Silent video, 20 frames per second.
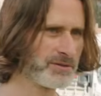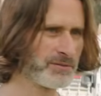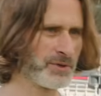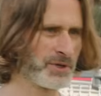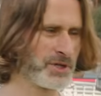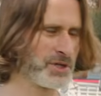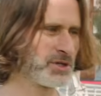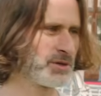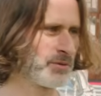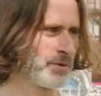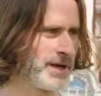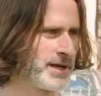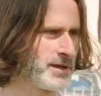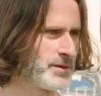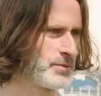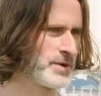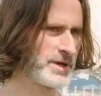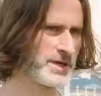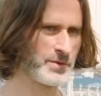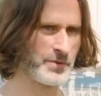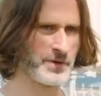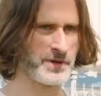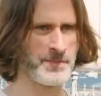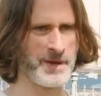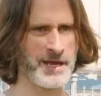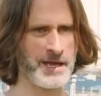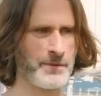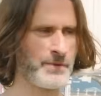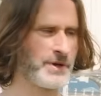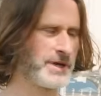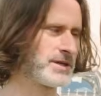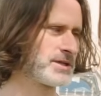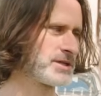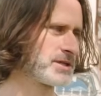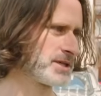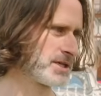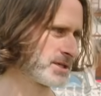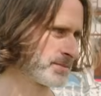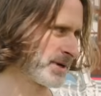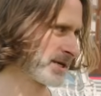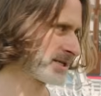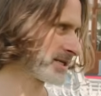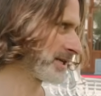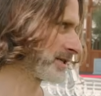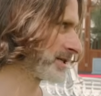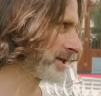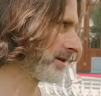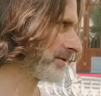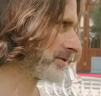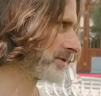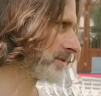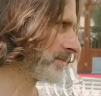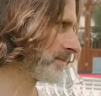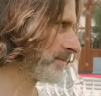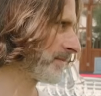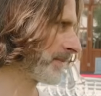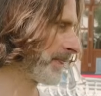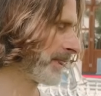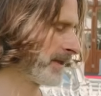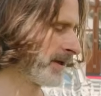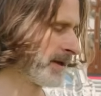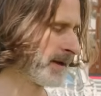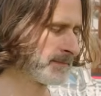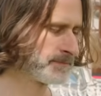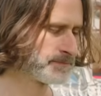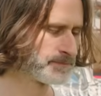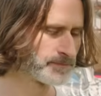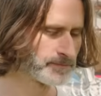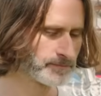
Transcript: When you're with me, we can just express ourselves. Yeah.